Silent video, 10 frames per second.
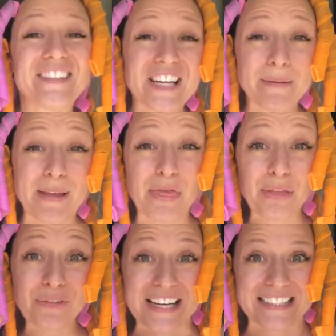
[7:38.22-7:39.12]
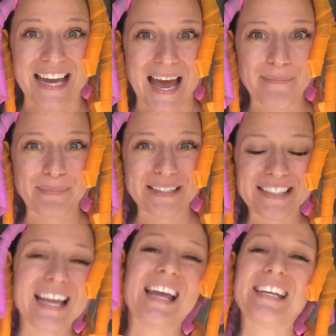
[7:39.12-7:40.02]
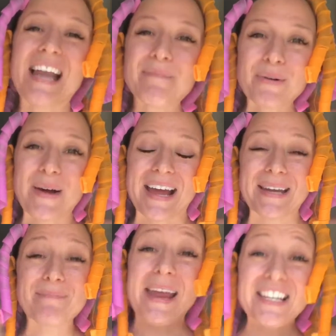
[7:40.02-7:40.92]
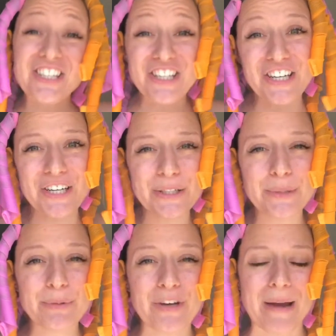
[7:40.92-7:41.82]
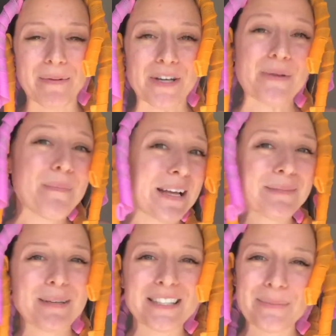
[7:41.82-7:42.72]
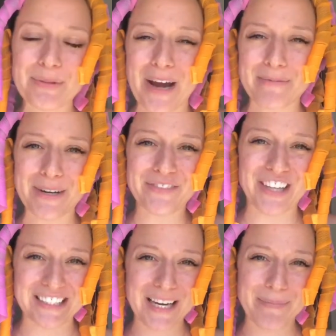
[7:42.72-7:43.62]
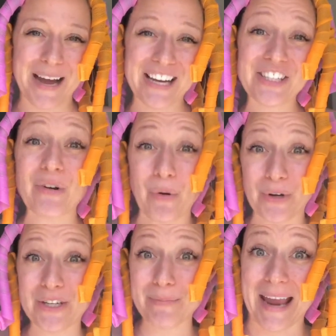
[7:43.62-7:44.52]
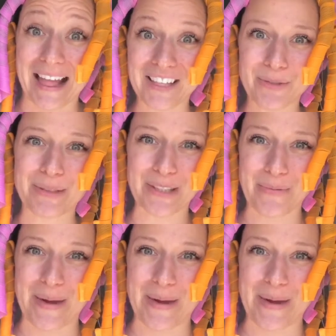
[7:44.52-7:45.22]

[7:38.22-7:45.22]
There's gonna be three steps. Number one, make sure you're a subscriber. You must be a subscriber of Jessica Posh in order to be eligible to